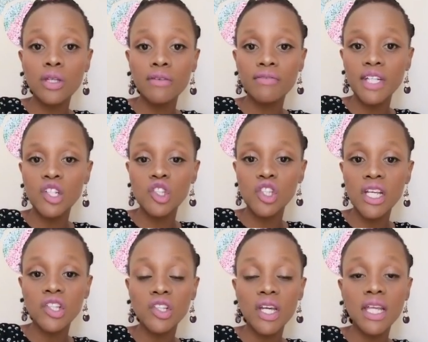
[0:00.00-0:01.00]
to effect
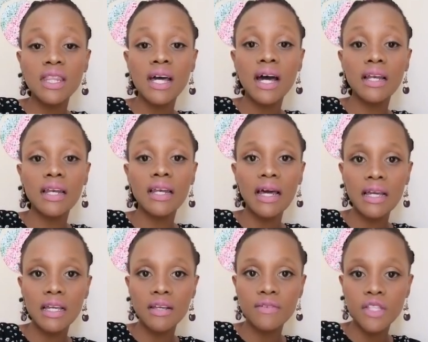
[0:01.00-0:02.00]
change in their
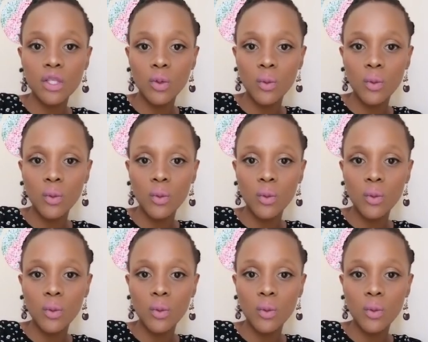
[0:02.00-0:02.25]
lives.